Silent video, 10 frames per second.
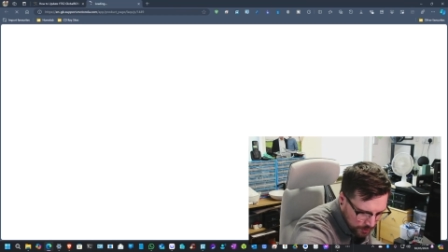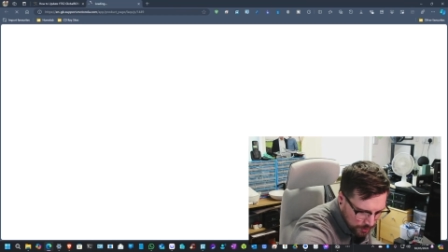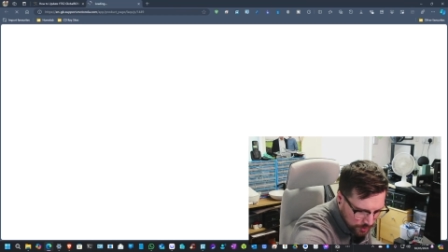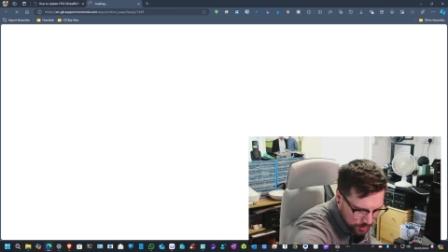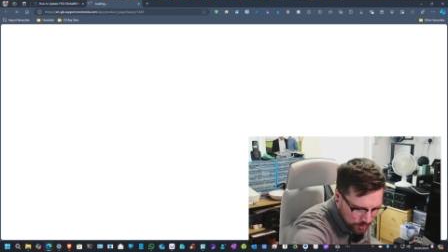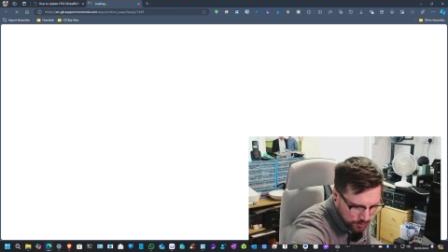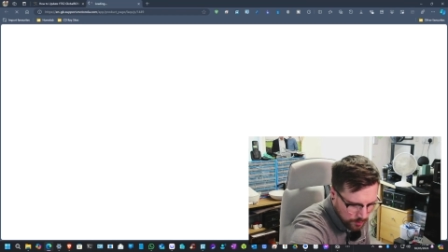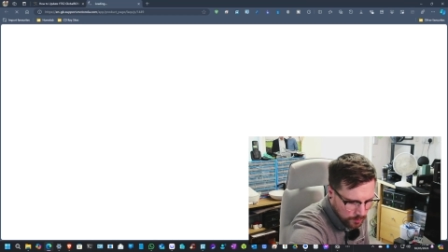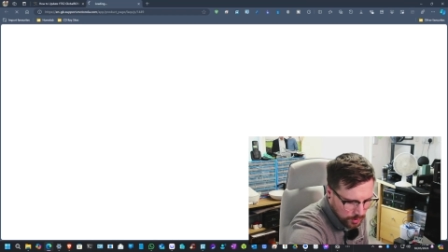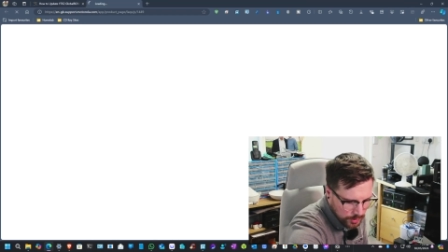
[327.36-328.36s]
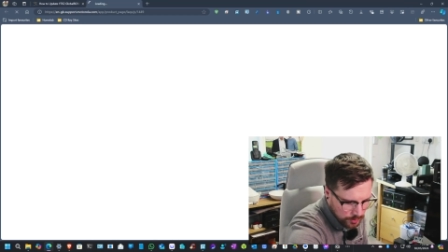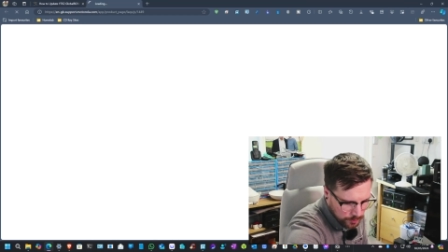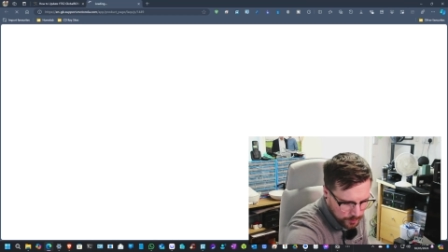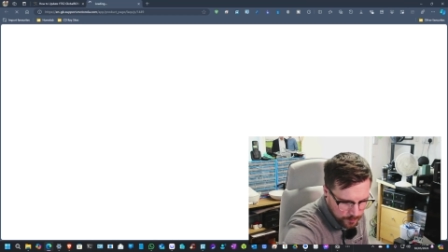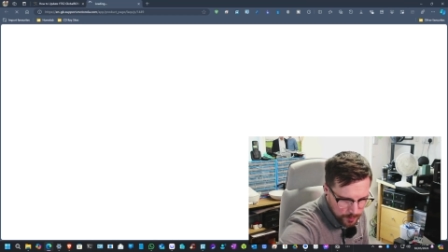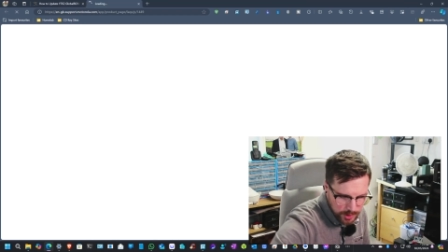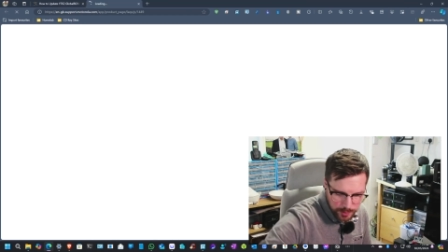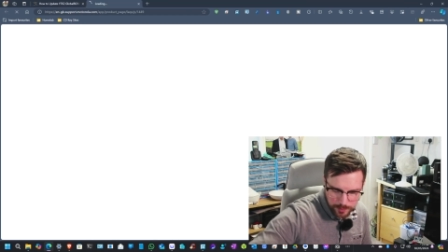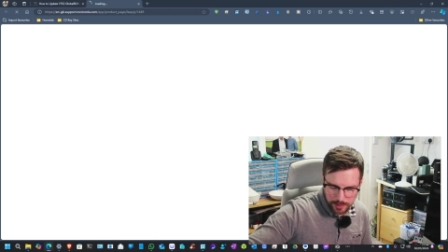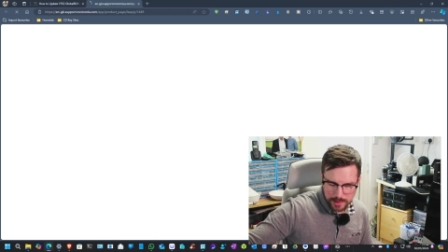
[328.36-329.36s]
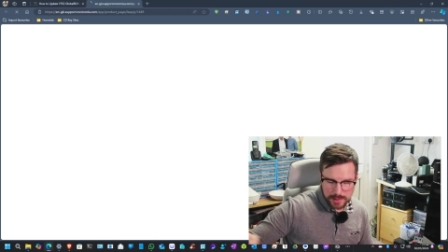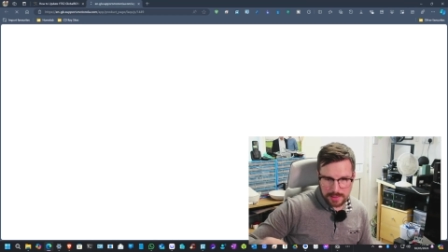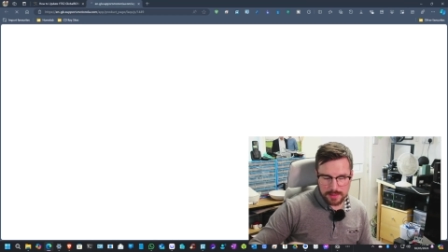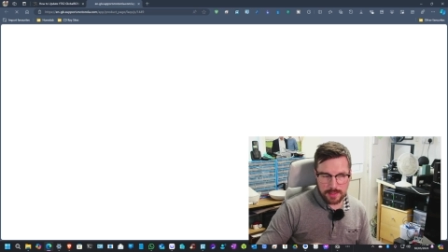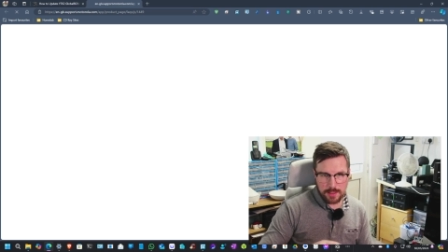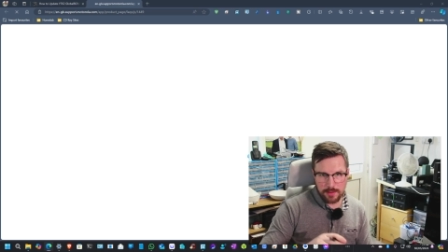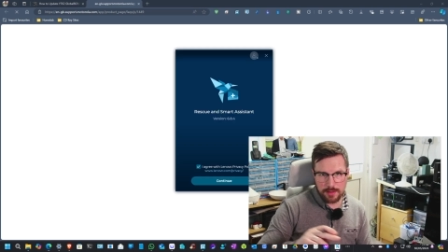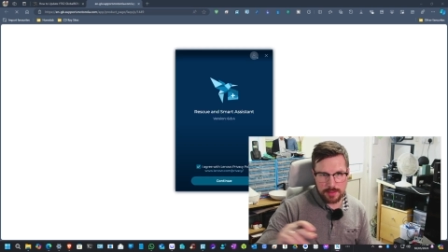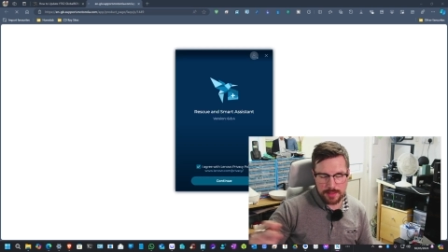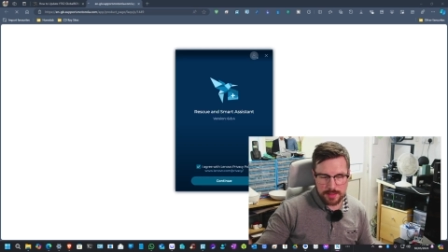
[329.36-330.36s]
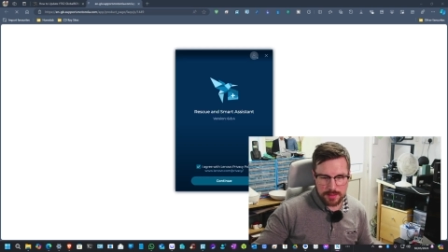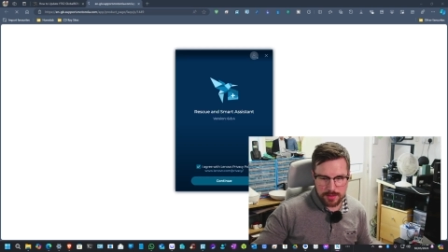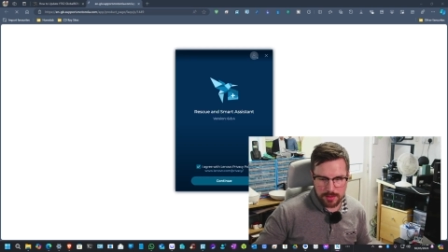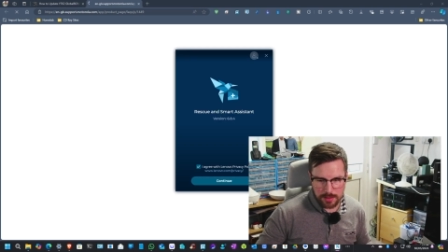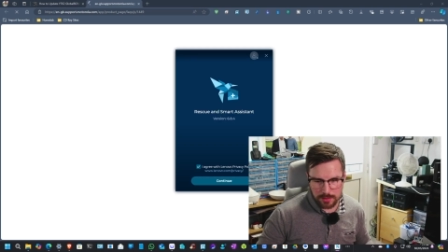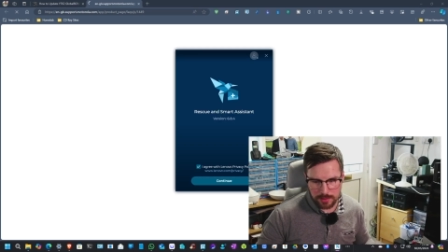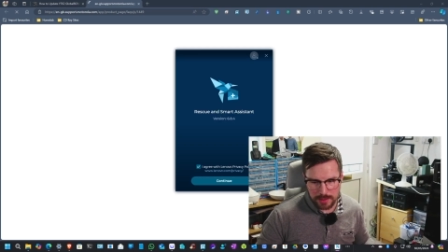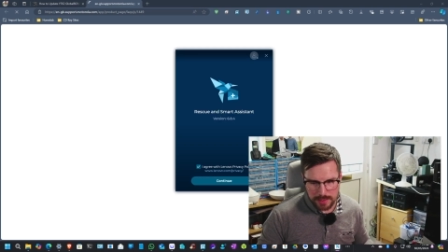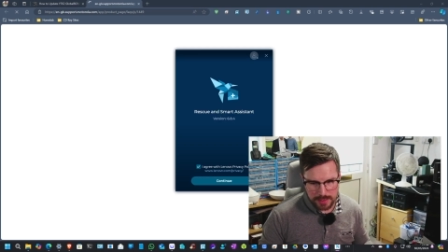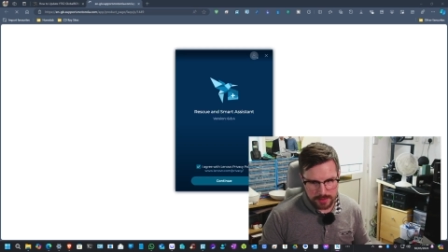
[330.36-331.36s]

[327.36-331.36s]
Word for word: so what you'll what you will need now that this is installed is